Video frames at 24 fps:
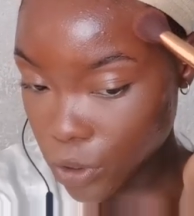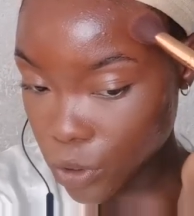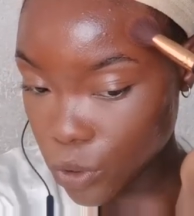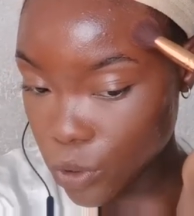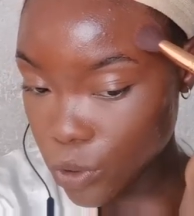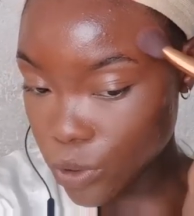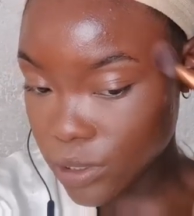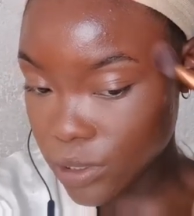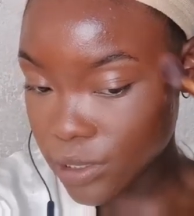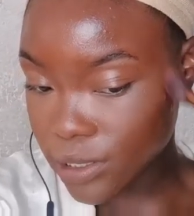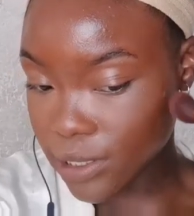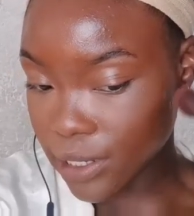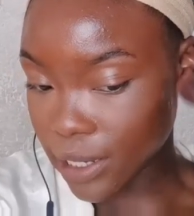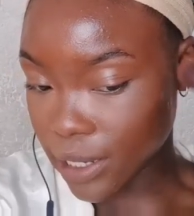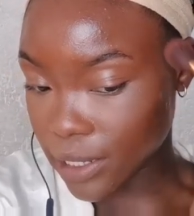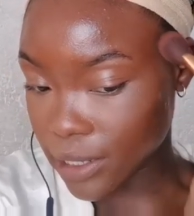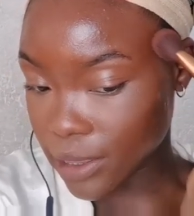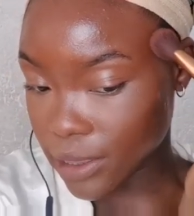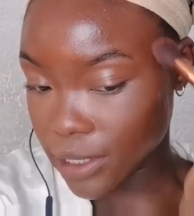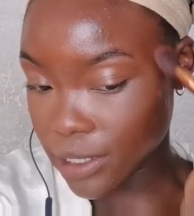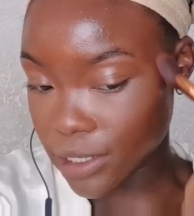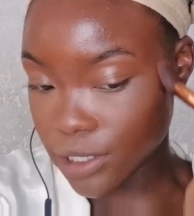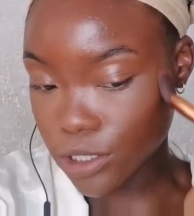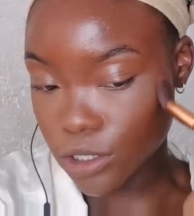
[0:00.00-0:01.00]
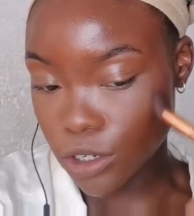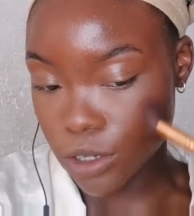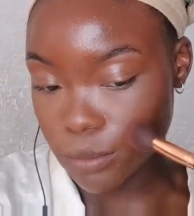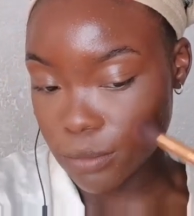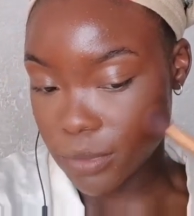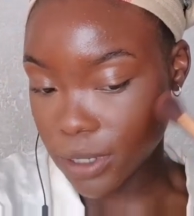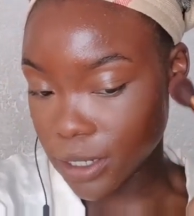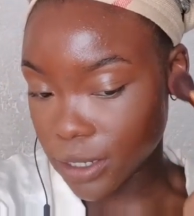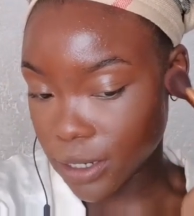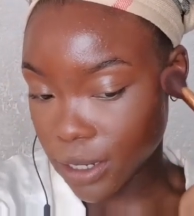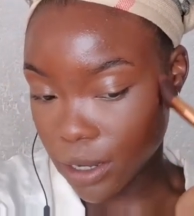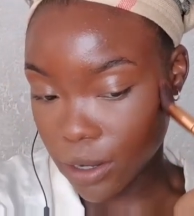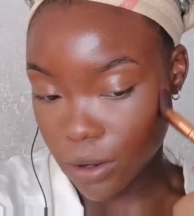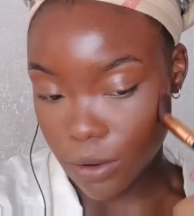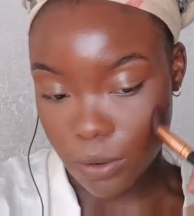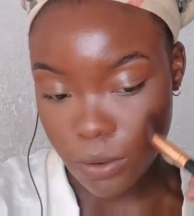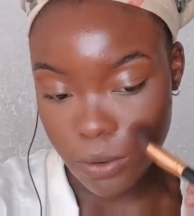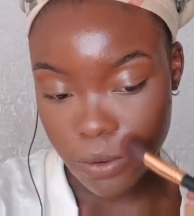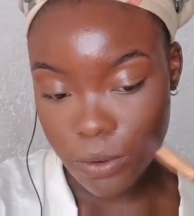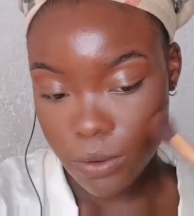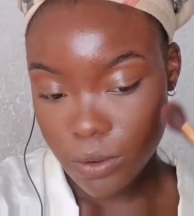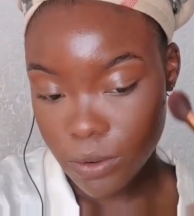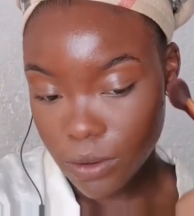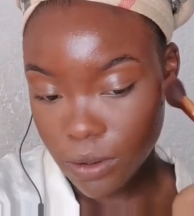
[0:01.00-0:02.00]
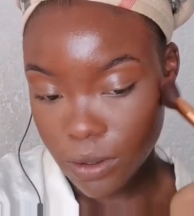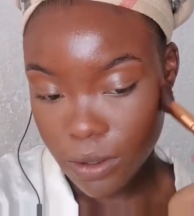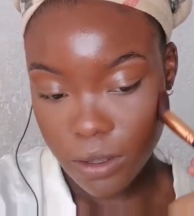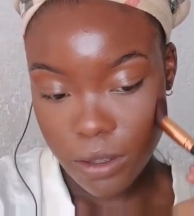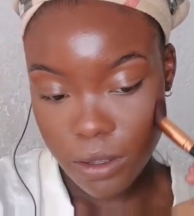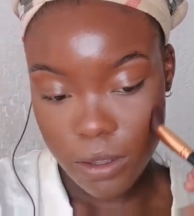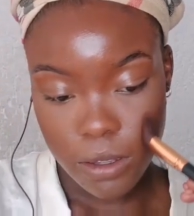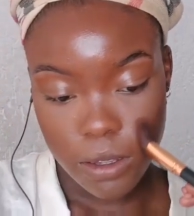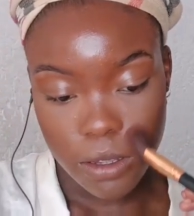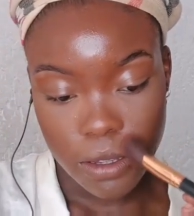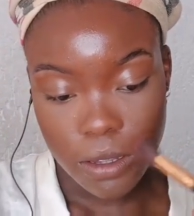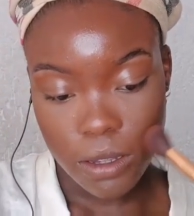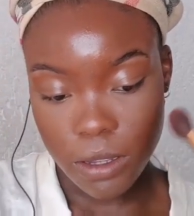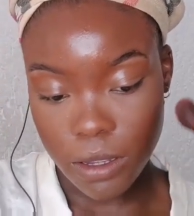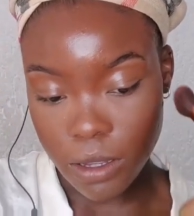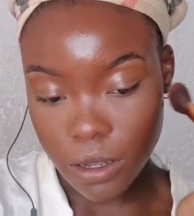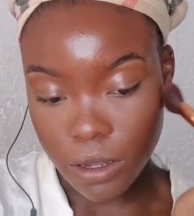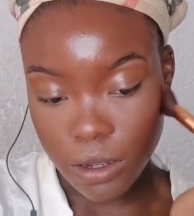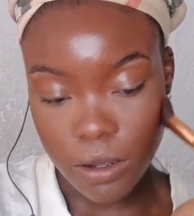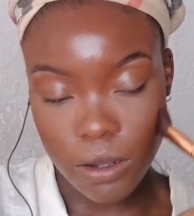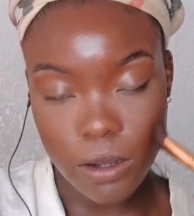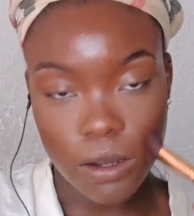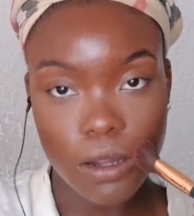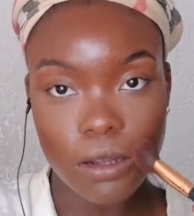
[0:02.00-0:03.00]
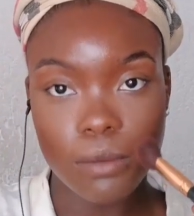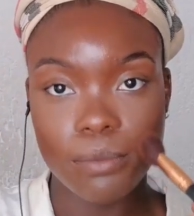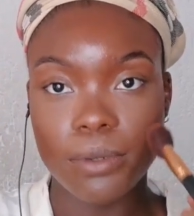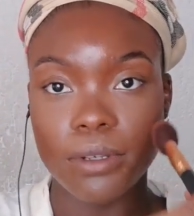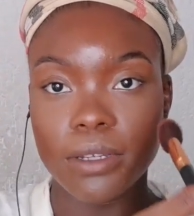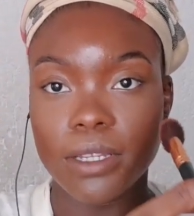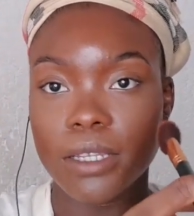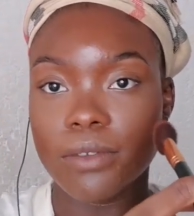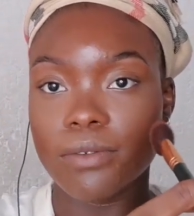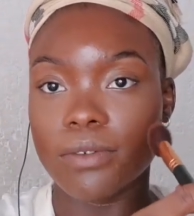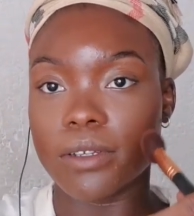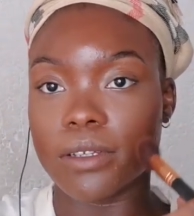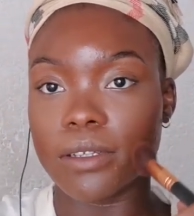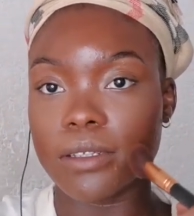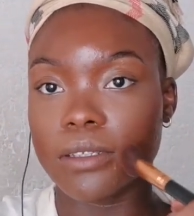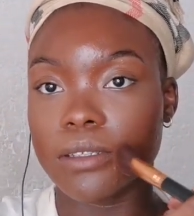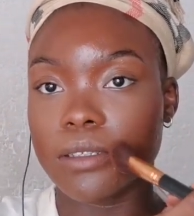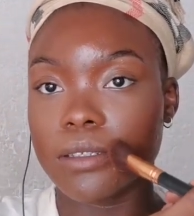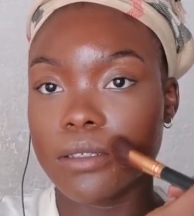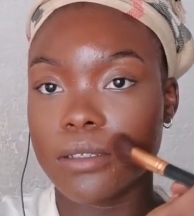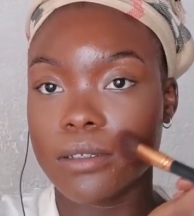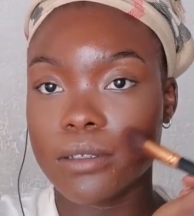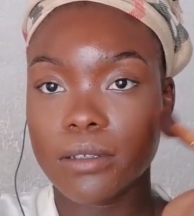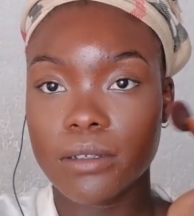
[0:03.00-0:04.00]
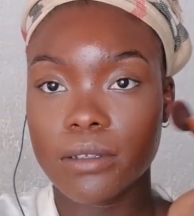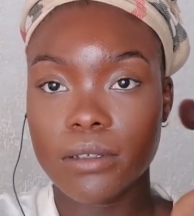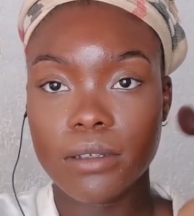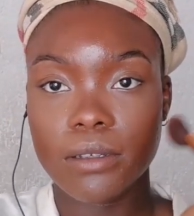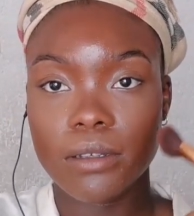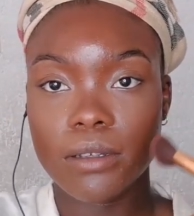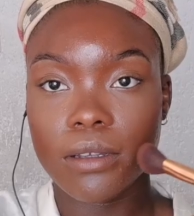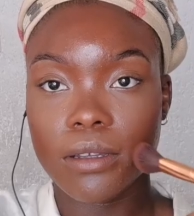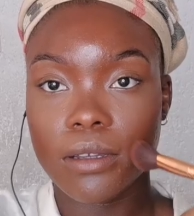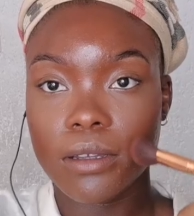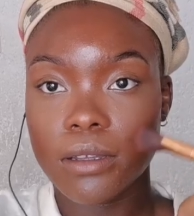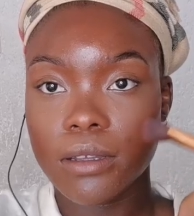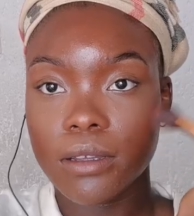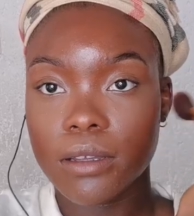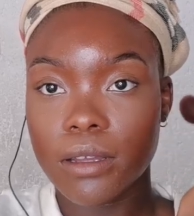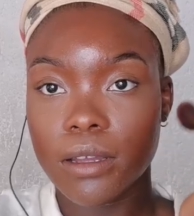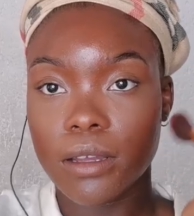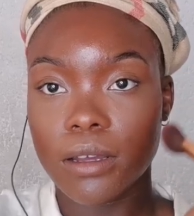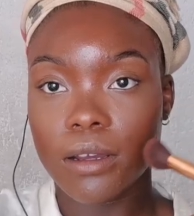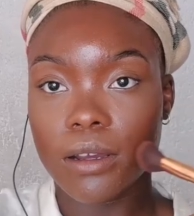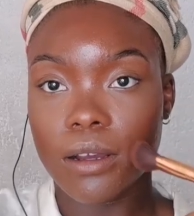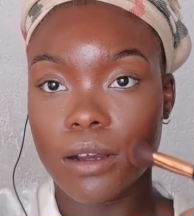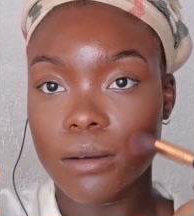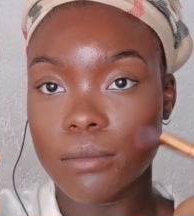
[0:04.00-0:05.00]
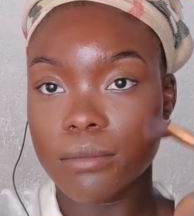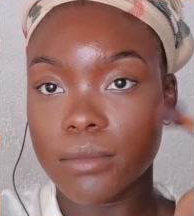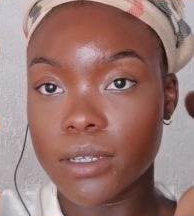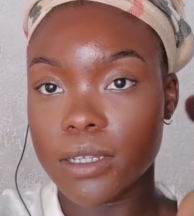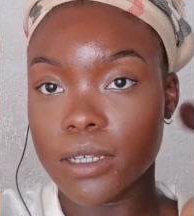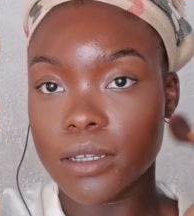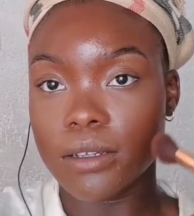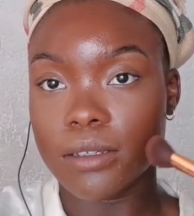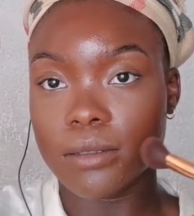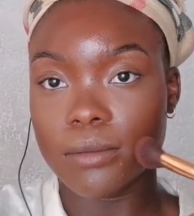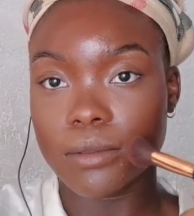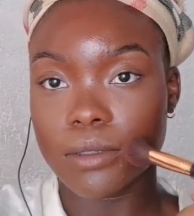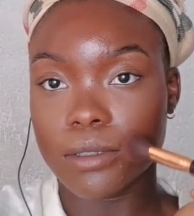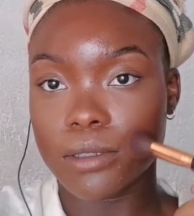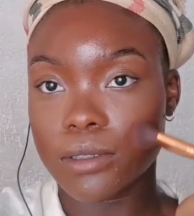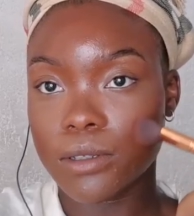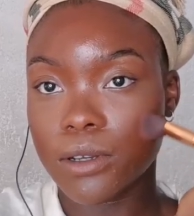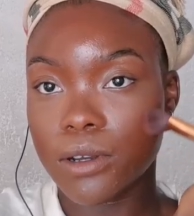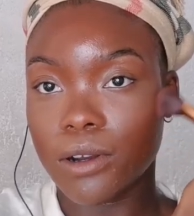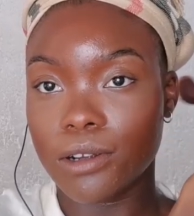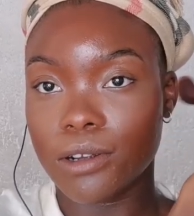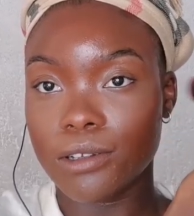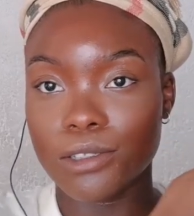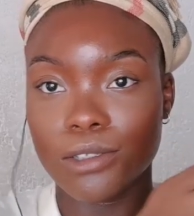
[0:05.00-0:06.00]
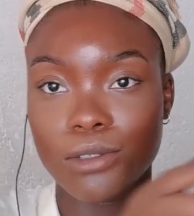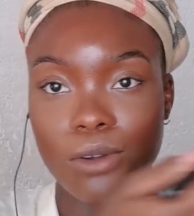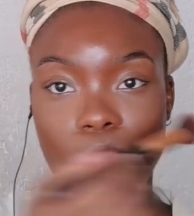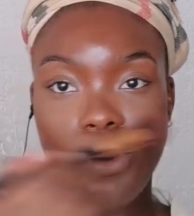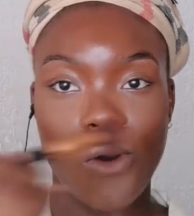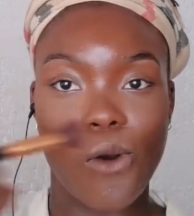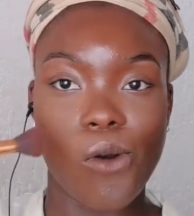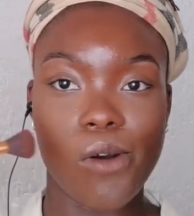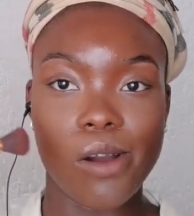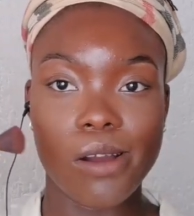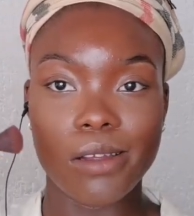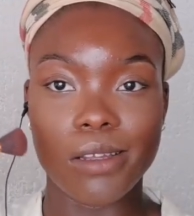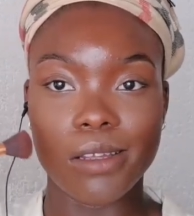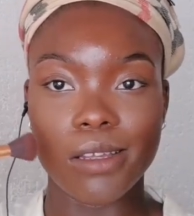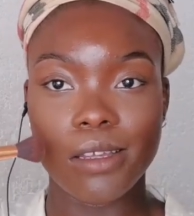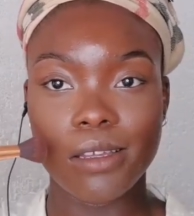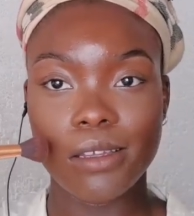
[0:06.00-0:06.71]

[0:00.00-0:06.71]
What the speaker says: looks like this on me now. I can't believe it. I can't believe this contour.